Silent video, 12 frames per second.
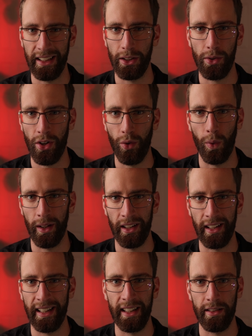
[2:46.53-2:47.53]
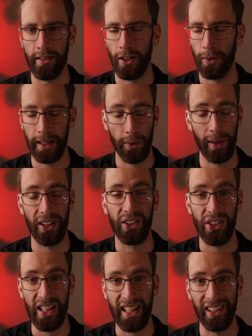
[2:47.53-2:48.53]
You don't want an ISO anywhere
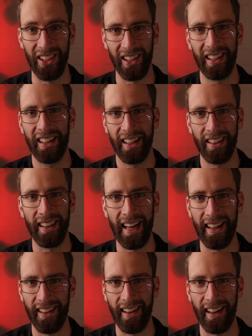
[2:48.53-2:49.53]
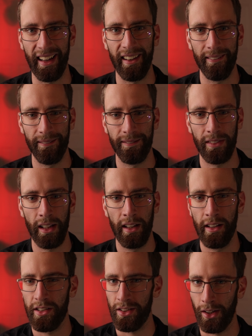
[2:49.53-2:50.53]
near that high.
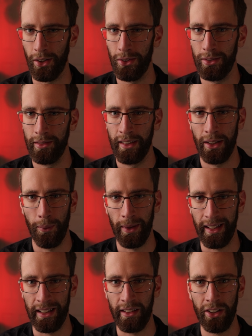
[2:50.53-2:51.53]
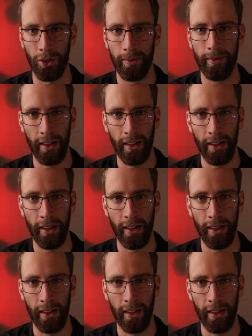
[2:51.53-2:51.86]
So what do?